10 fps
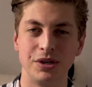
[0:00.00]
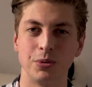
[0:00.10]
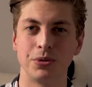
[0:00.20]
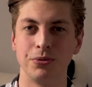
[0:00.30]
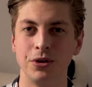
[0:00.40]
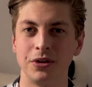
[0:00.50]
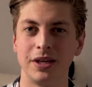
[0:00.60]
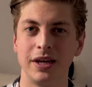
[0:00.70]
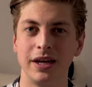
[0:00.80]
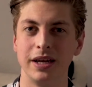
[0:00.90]
this was for
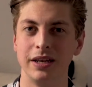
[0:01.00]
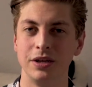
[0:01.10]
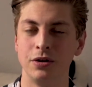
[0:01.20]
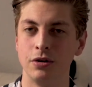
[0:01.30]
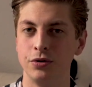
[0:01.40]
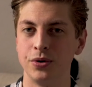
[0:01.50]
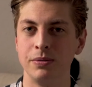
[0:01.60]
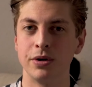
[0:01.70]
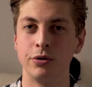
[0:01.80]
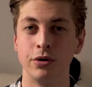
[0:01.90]
nothing and your
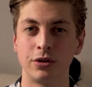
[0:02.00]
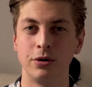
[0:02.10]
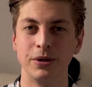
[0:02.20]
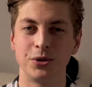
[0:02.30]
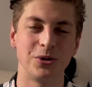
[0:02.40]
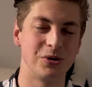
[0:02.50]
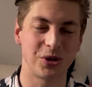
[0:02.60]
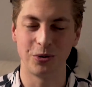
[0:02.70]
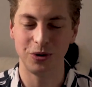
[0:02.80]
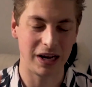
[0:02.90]
dreams are not coming true.
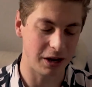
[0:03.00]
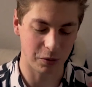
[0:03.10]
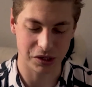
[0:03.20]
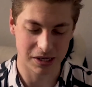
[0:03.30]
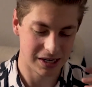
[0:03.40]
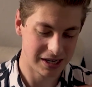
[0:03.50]
So really I was